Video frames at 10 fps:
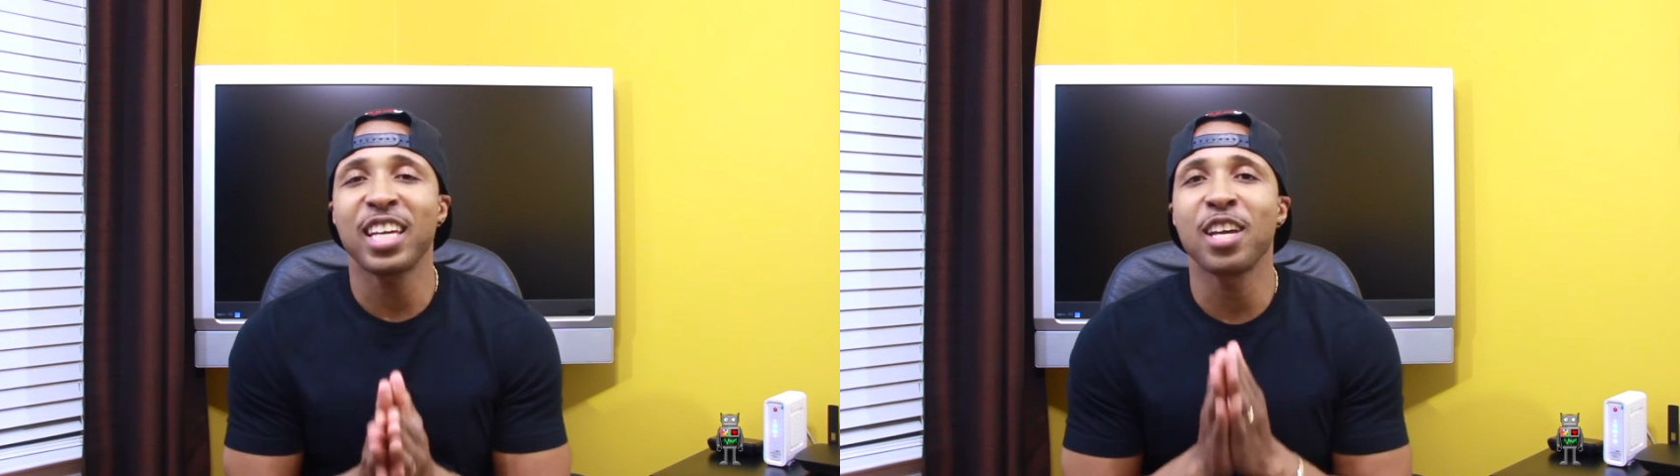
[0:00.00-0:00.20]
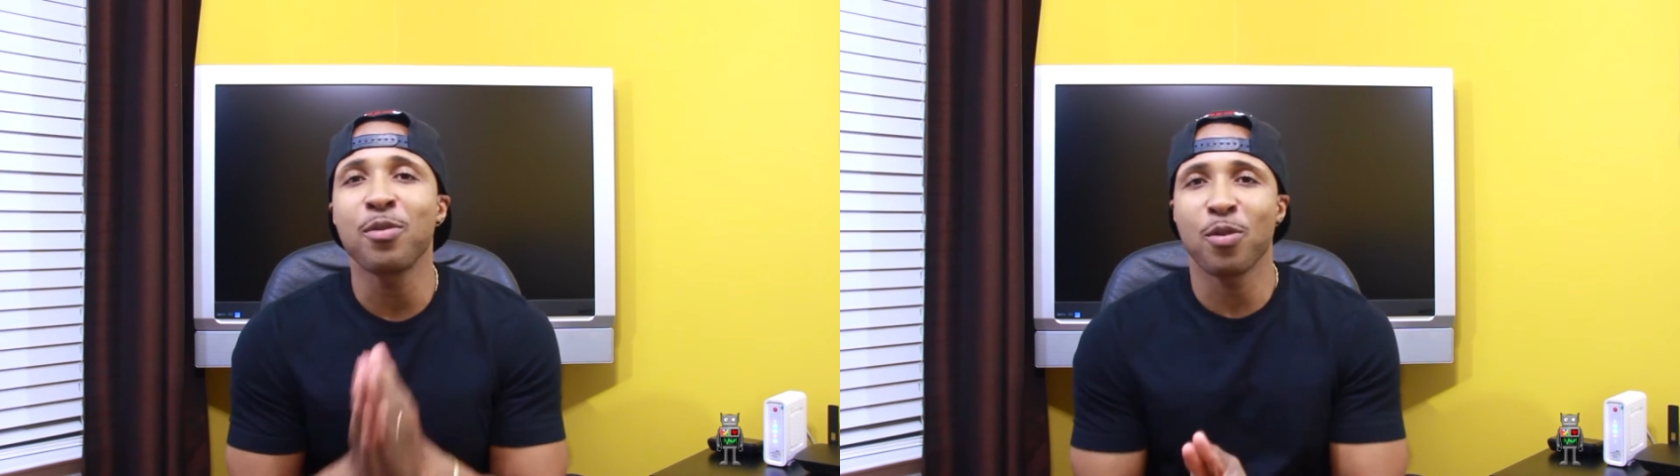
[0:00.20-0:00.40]

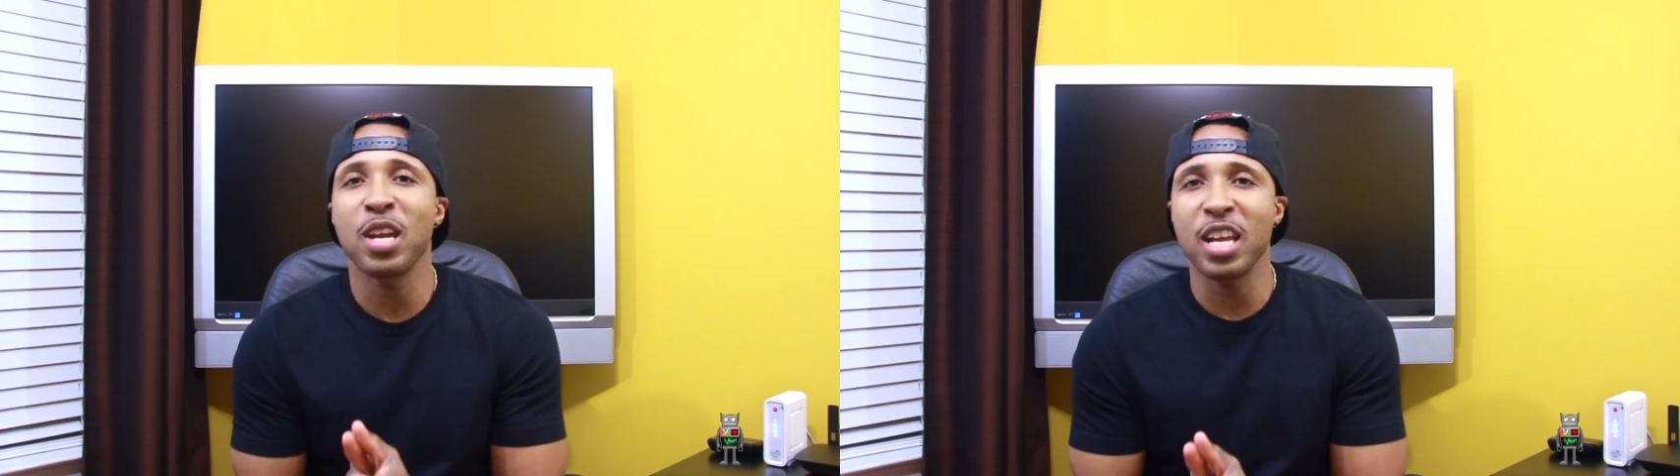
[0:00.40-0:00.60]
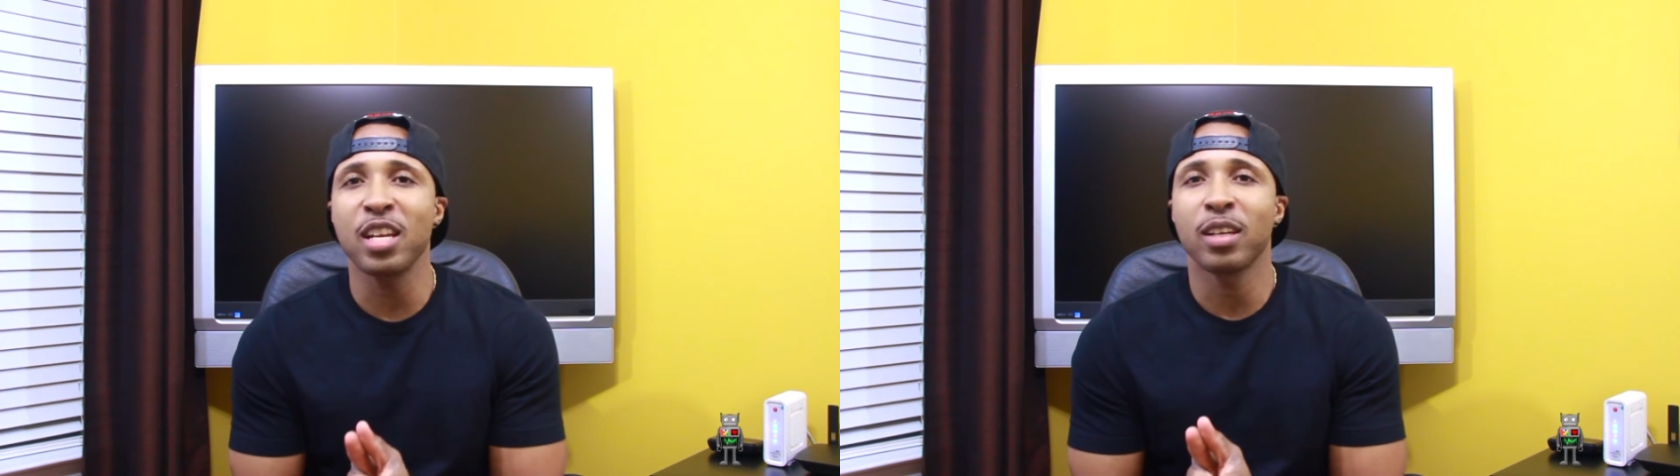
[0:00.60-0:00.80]
can
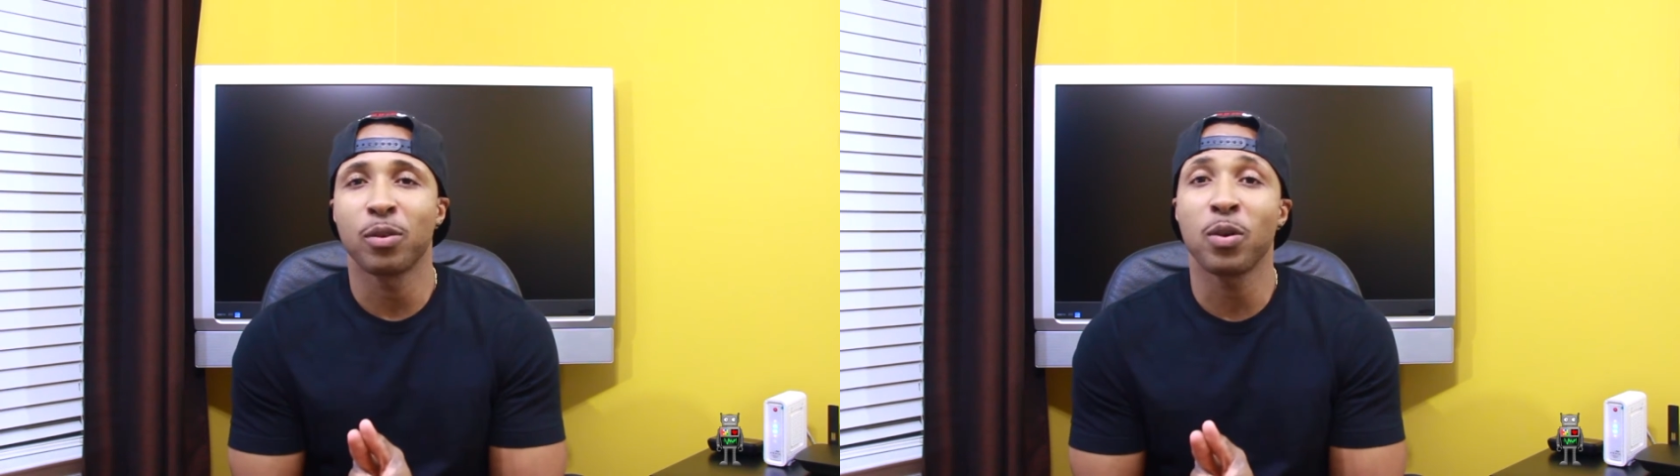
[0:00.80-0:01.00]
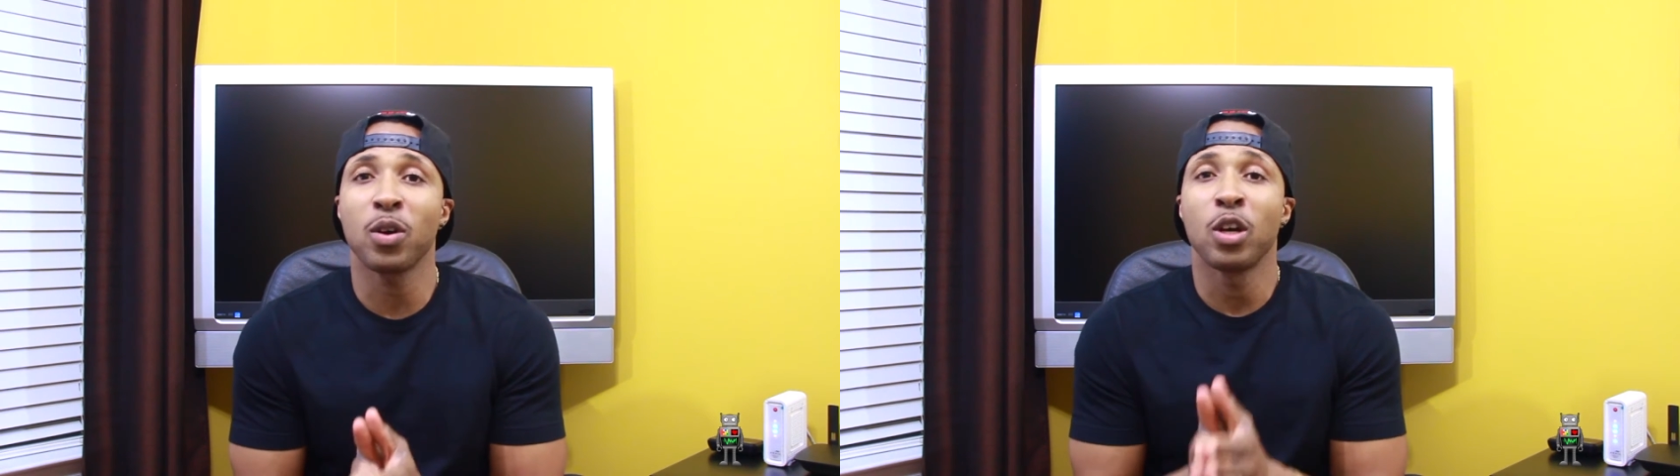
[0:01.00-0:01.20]
read,
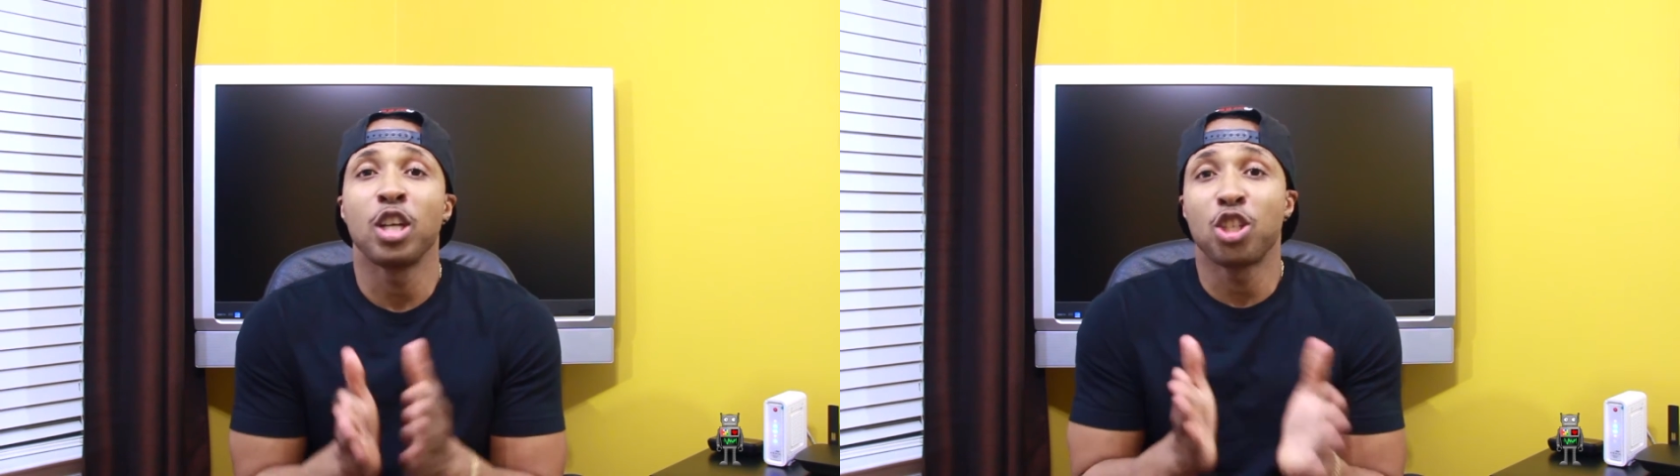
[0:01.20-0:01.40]
well,